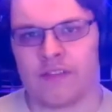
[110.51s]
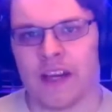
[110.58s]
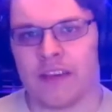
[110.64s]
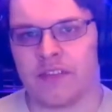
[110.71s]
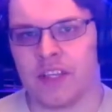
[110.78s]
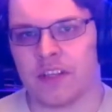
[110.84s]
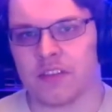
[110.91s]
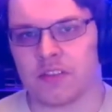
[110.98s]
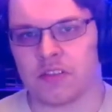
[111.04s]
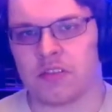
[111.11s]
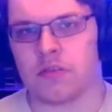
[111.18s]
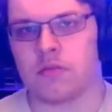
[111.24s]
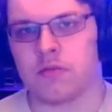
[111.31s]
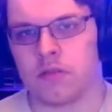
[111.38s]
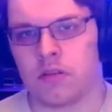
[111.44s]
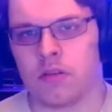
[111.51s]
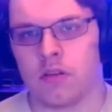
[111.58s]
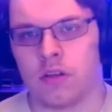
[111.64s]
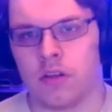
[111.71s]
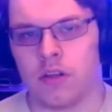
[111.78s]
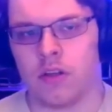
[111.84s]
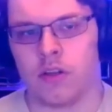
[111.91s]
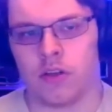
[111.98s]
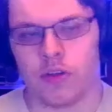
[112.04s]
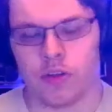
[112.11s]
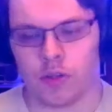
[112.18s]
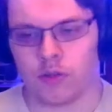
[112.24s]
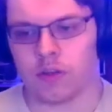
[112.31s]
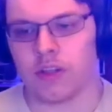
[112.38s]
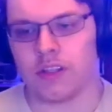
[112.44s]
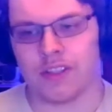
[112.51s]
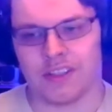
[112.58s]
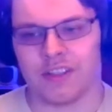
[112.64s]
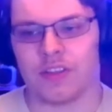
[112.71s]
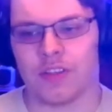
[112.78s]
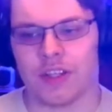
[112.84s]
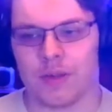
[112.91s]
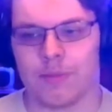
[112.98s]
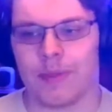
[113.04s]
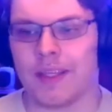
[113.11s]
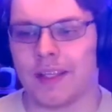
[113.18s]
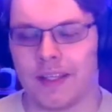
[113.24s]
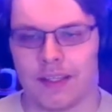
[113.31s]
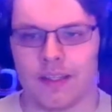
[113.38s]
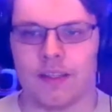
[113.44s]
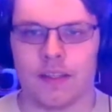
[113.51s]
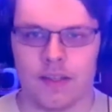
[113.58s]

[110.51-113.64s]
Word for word: to five years, you're gonna you're gonna be